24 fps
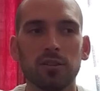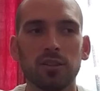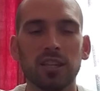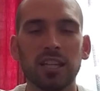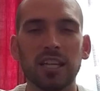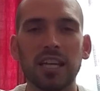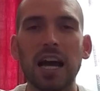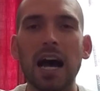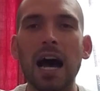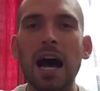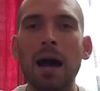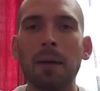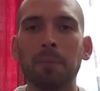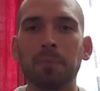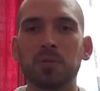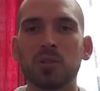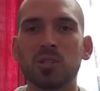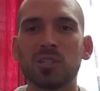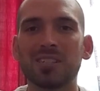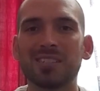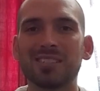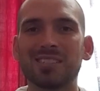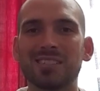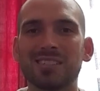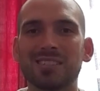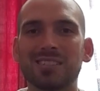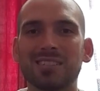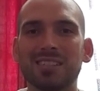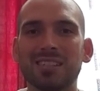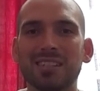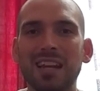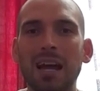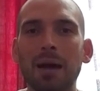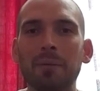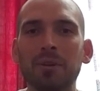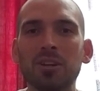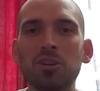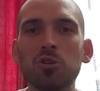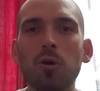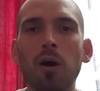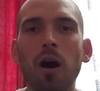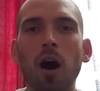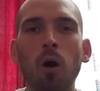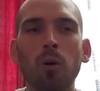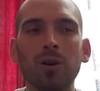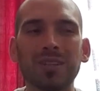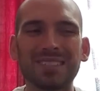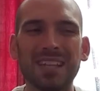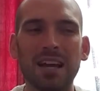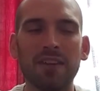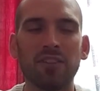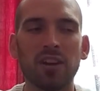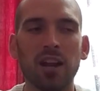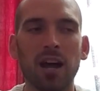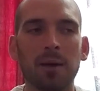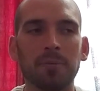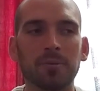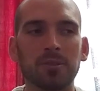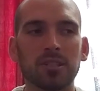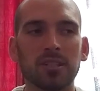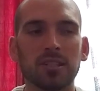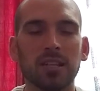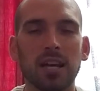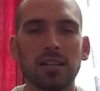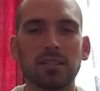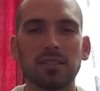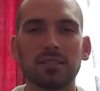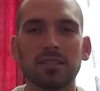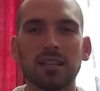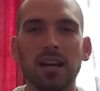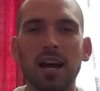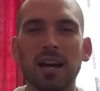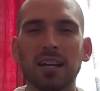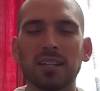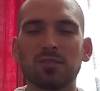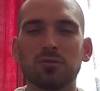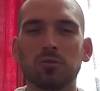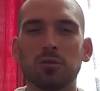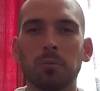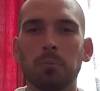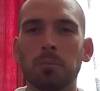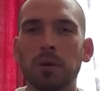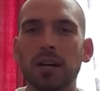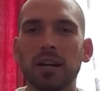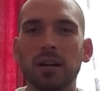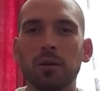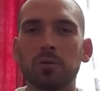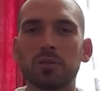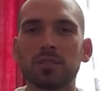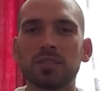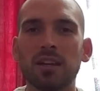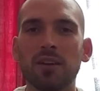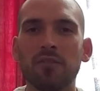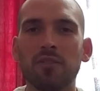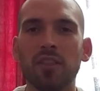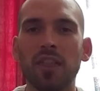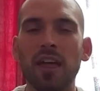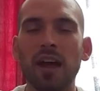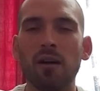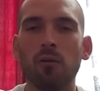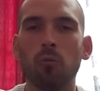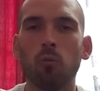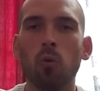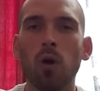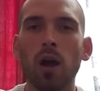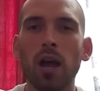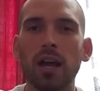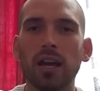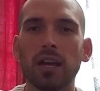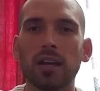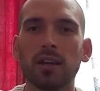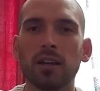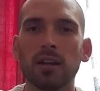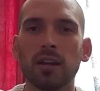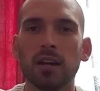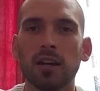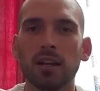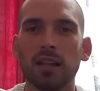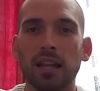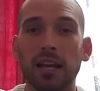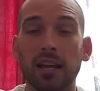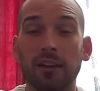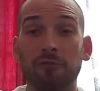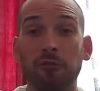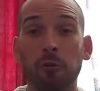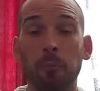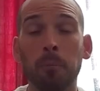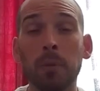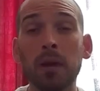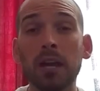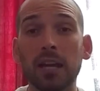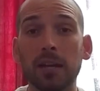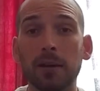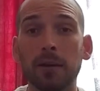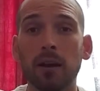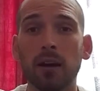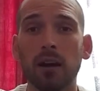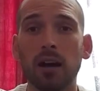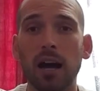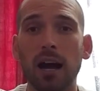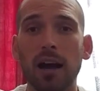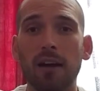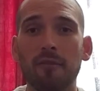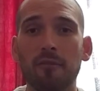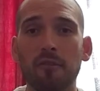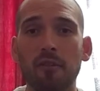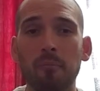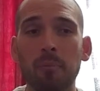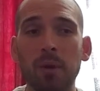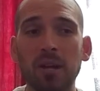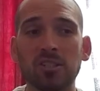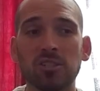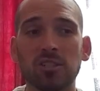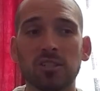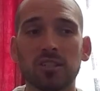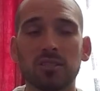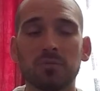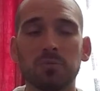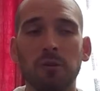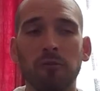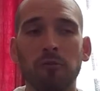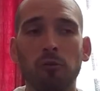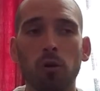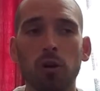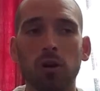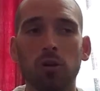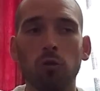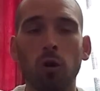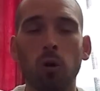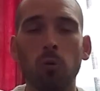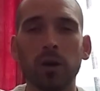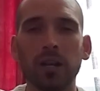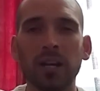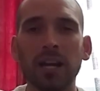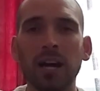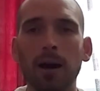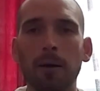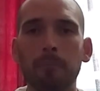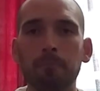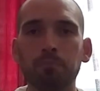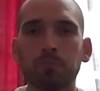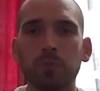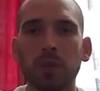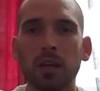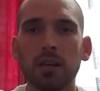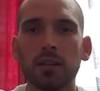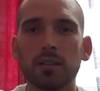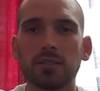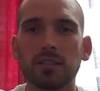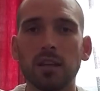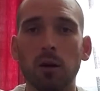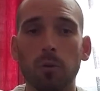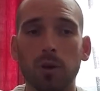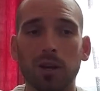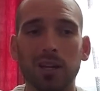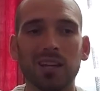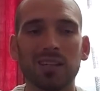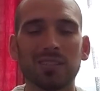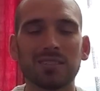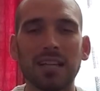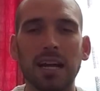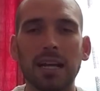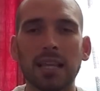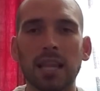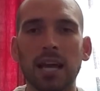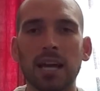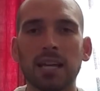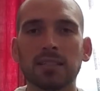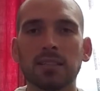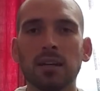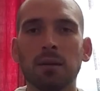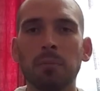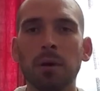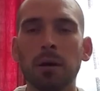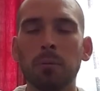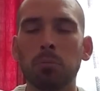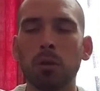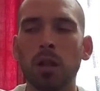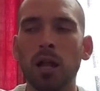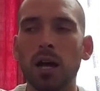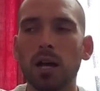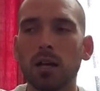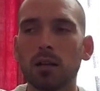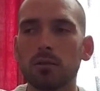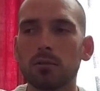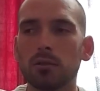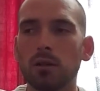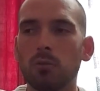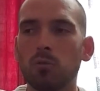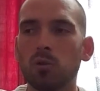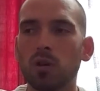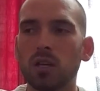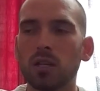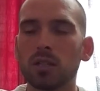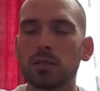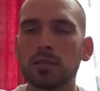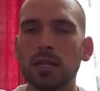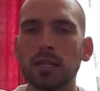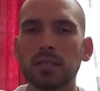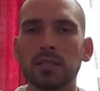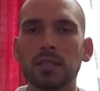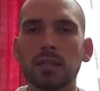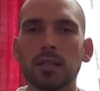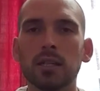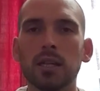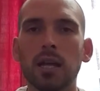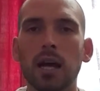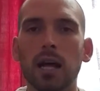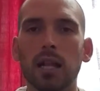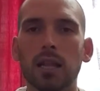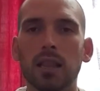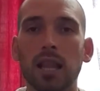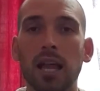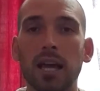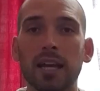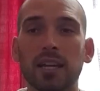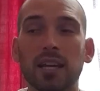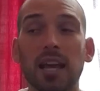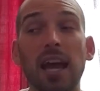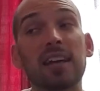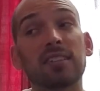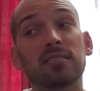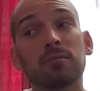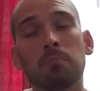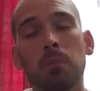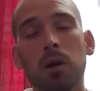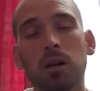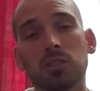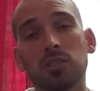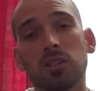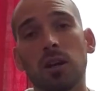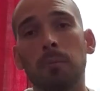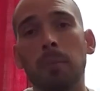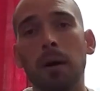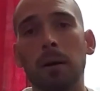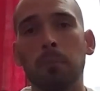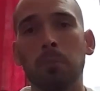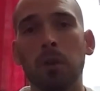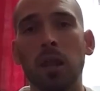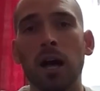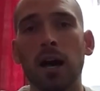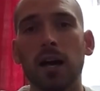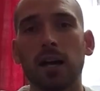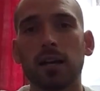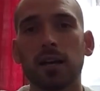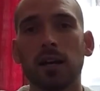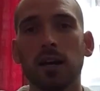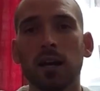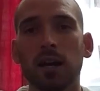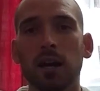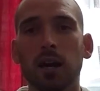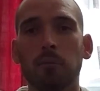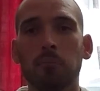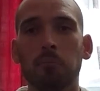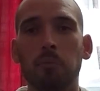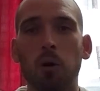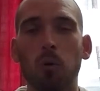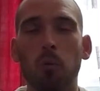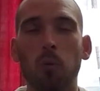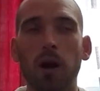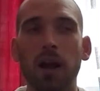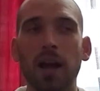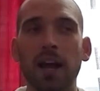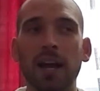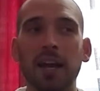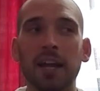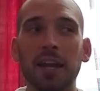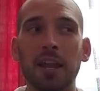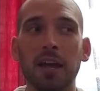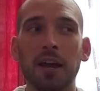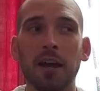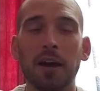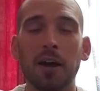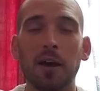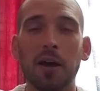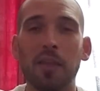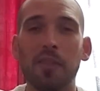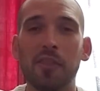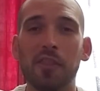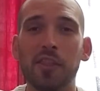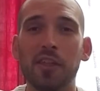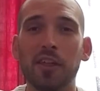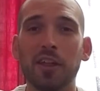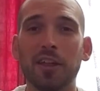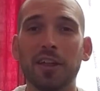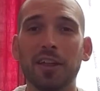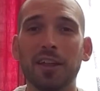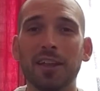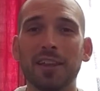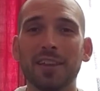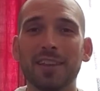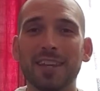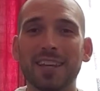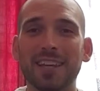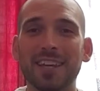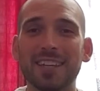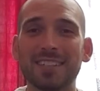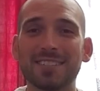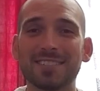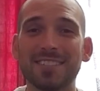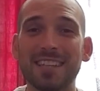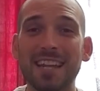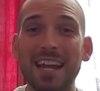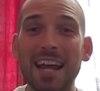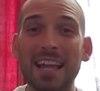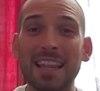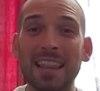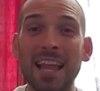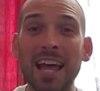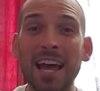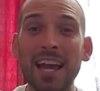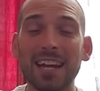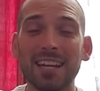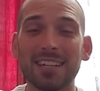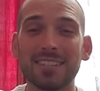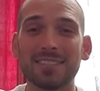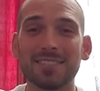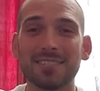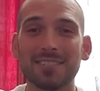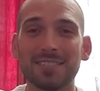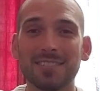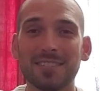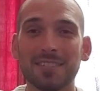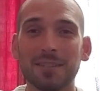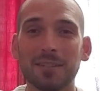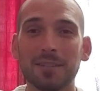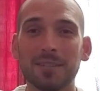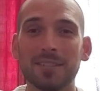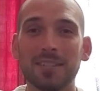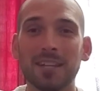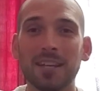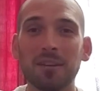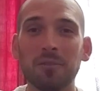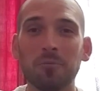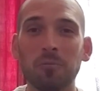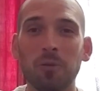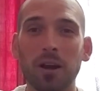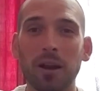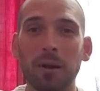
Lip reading: the option just to, I mean, you always have an option not to talk to them, but it was never that way. Like for me, I've mentioned this before, growing up, there were kids I liked on my block. There were kids I did not like as much on my block. But when the kids that I liked didn't